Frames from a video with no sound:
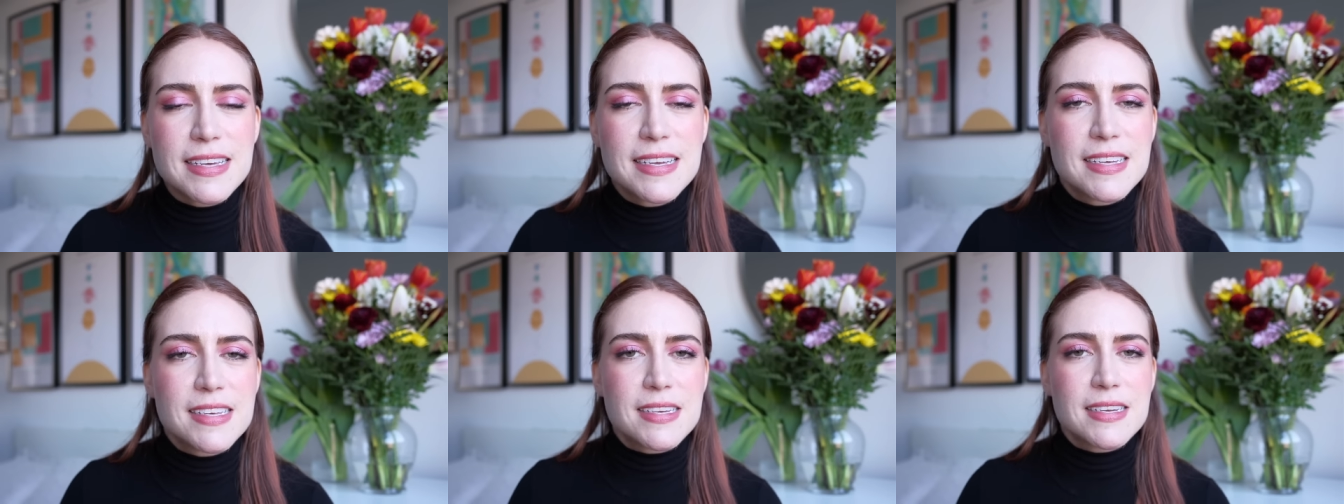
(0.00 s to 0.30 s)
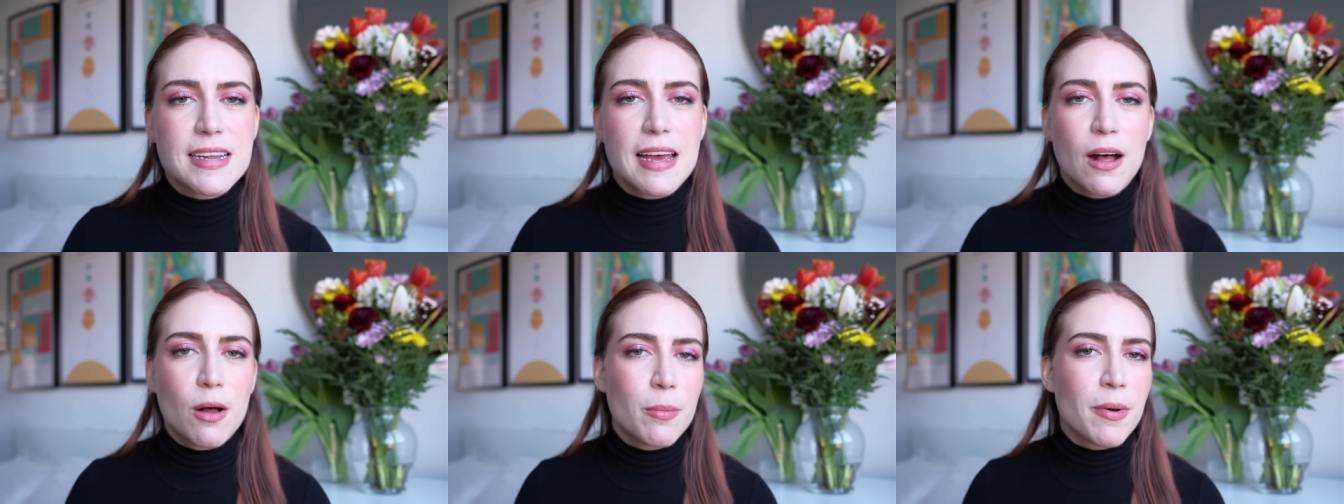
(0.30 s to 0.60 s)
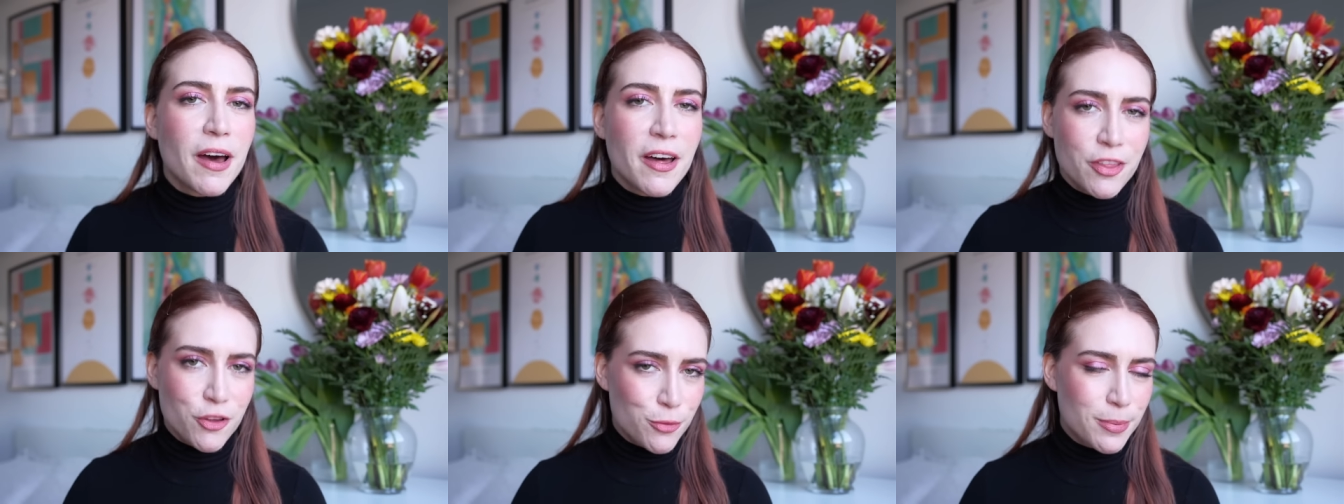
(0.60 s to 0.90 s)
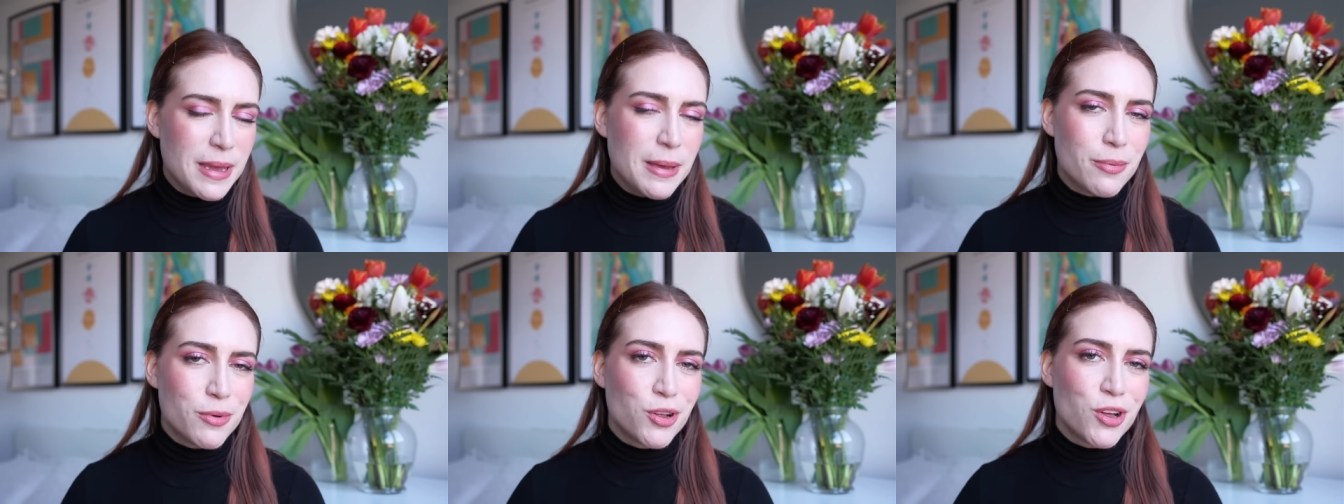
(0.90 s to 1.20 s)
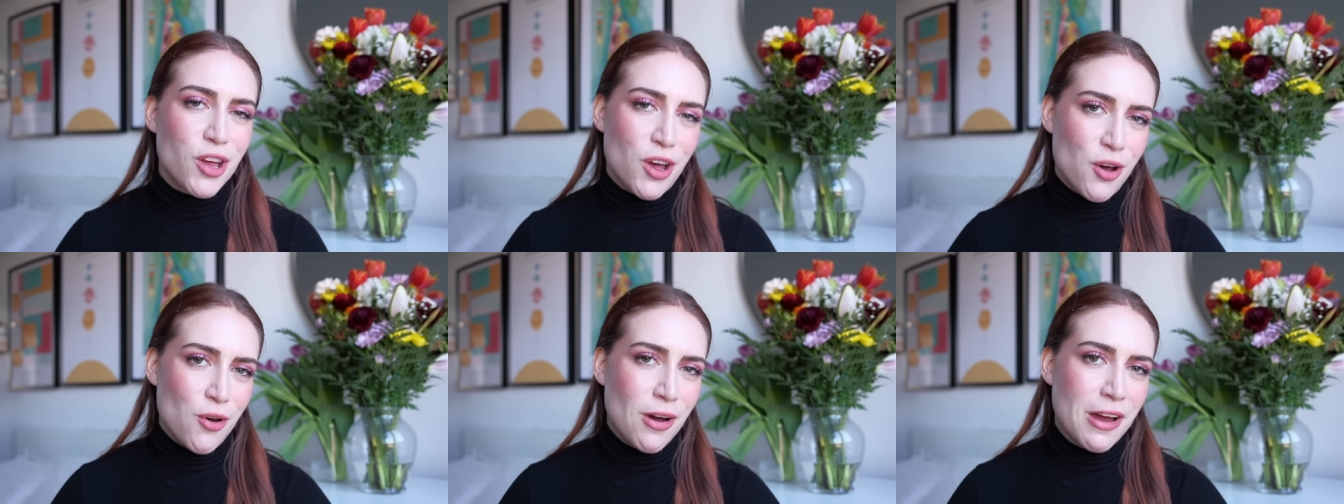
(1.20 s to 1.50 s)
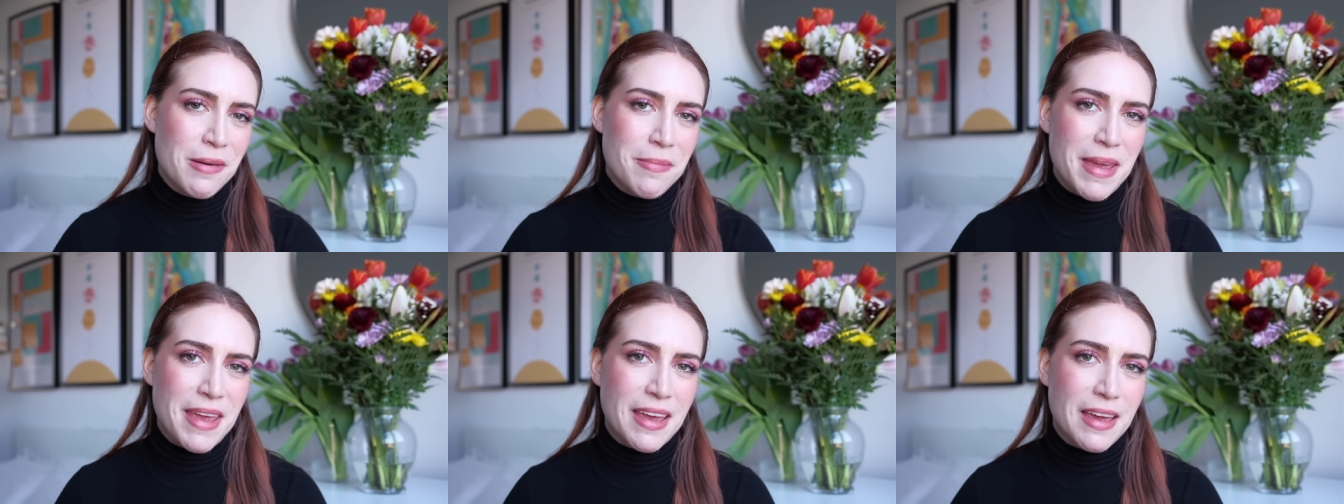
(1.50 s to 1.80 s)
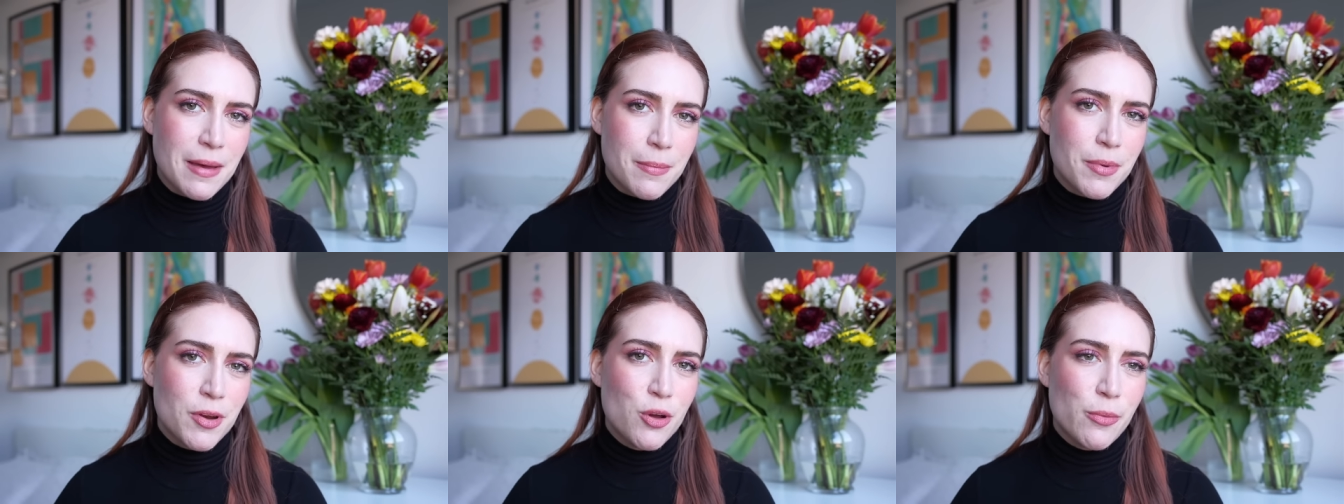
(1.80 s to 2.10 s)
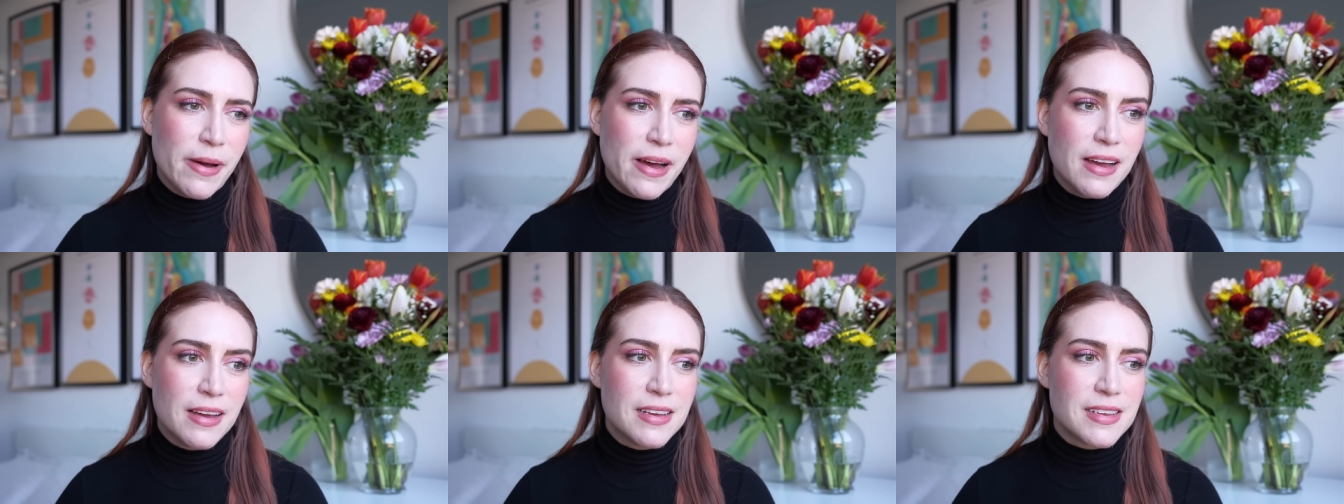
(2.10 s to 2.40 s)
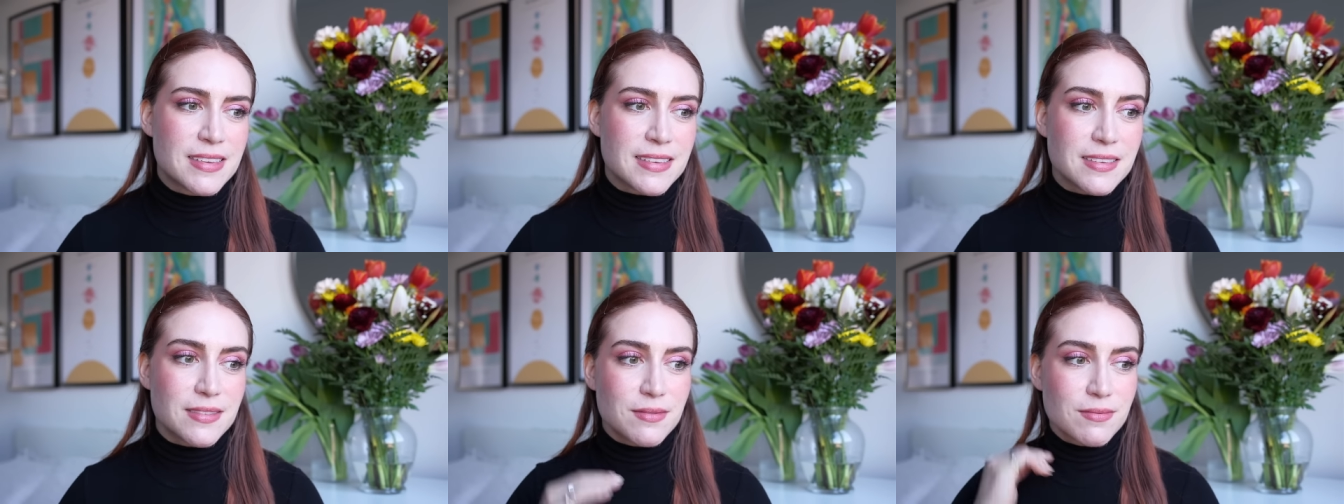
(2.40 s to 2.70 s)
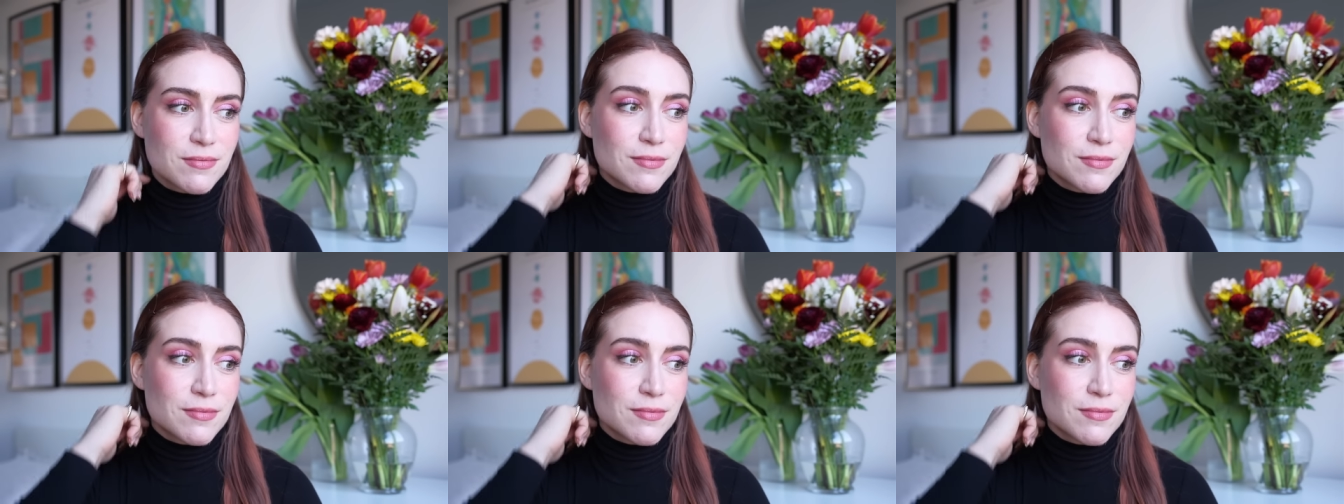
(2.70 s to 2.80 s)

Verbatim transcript: is to help other people go on makeup no buys,